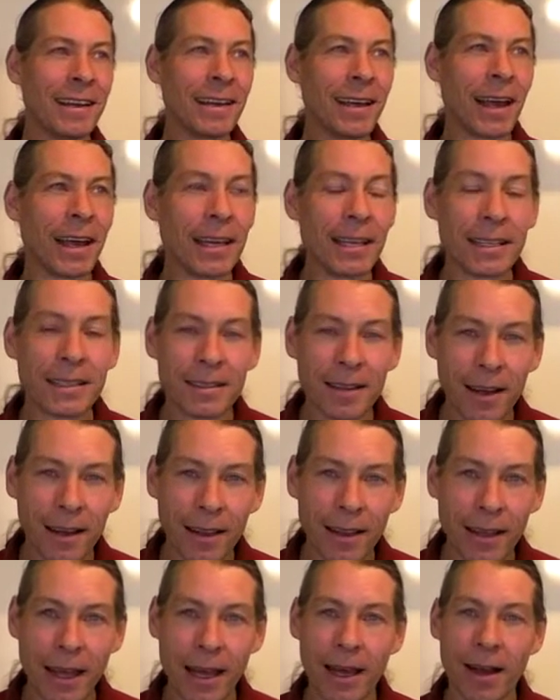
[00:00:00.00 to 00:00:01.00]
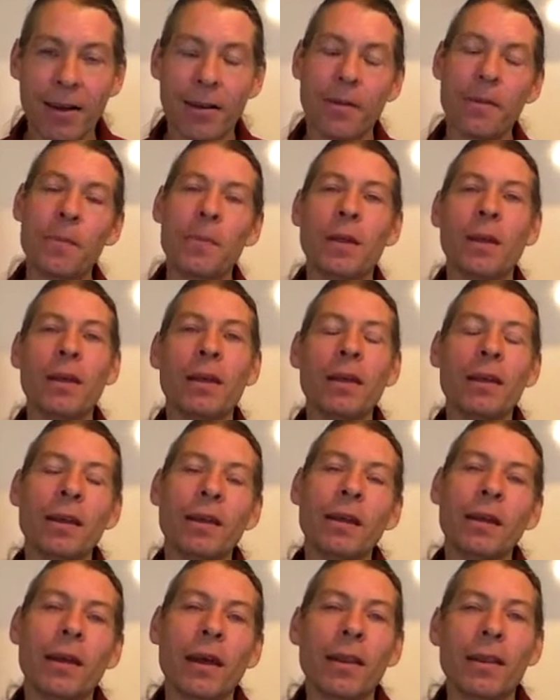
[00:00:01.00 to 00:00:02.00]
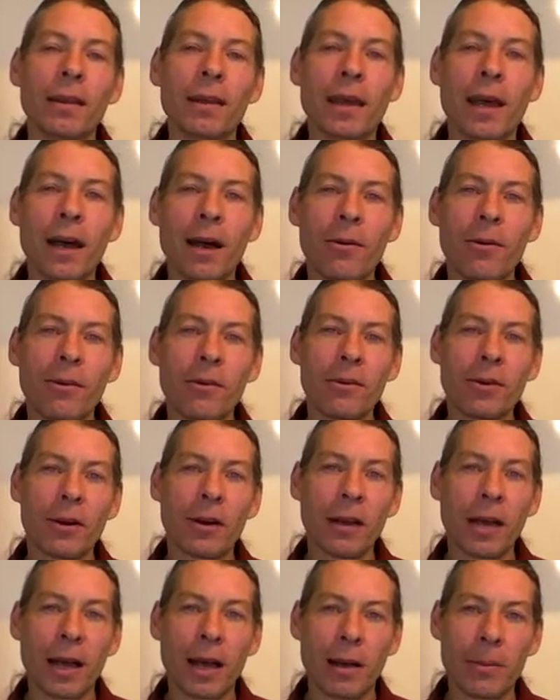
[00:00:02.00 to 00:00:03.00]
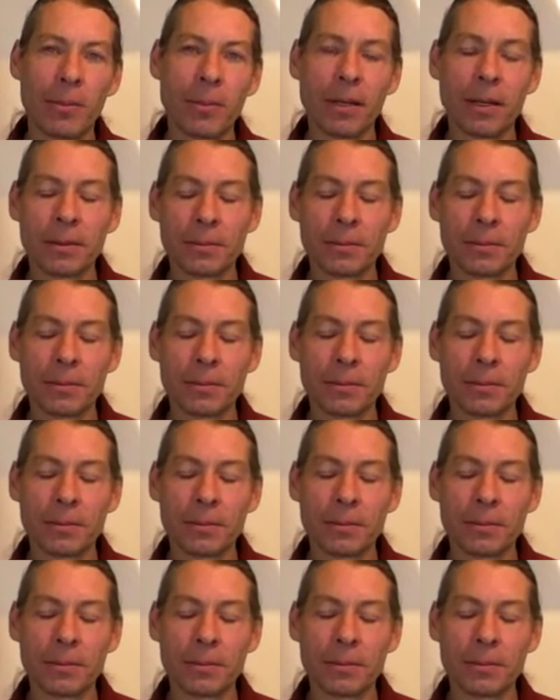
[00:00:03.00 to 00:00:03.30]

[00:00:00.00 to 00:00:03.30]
And he saw the cow. And the cow was very happy.